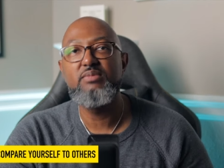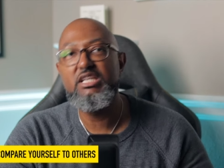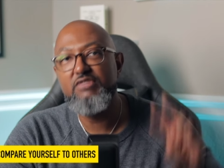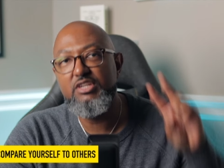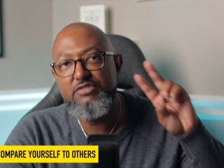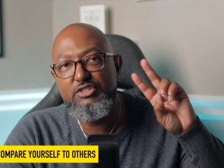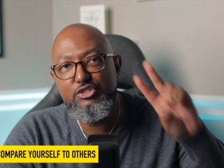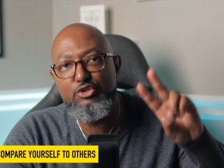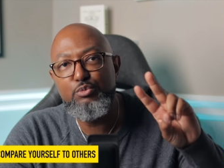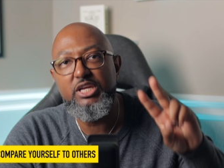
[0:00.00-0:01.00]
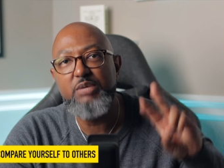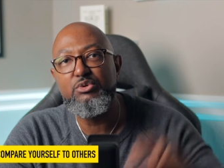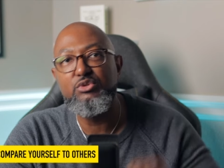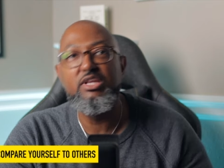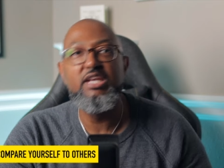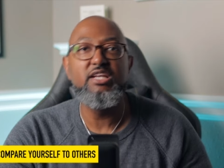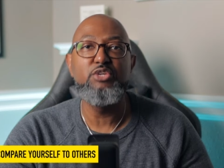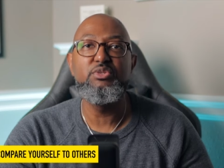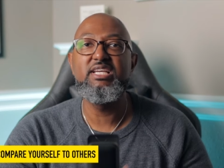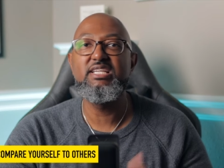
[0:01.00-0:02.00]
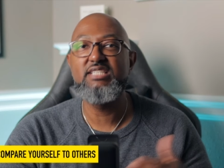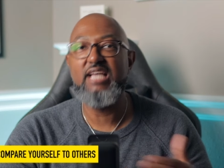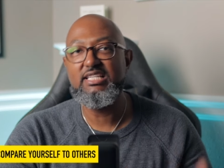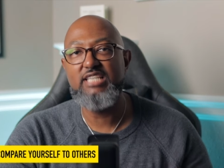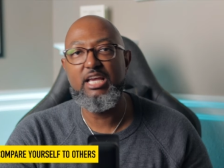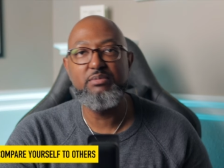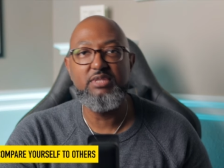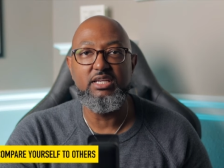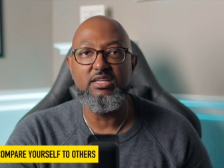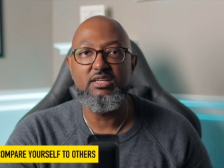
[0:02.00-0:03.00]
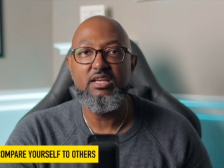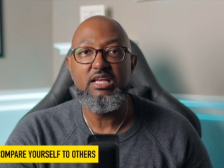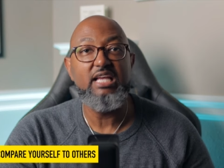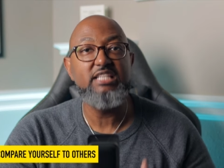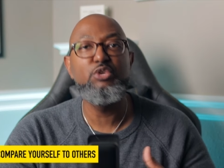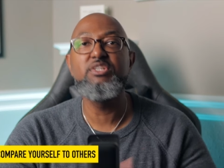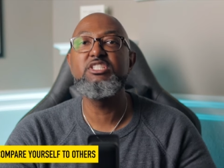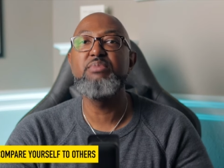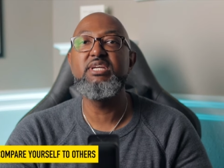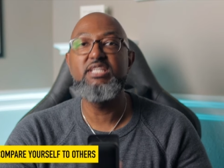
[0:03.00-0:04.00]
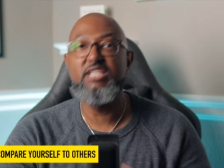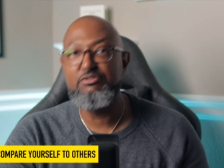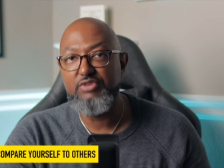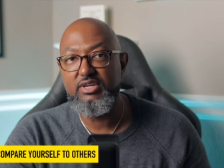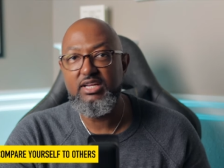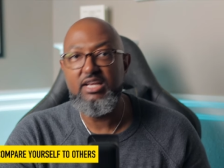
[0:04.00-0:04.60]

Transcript: Even if two people do the exact same thing, it's going to be different,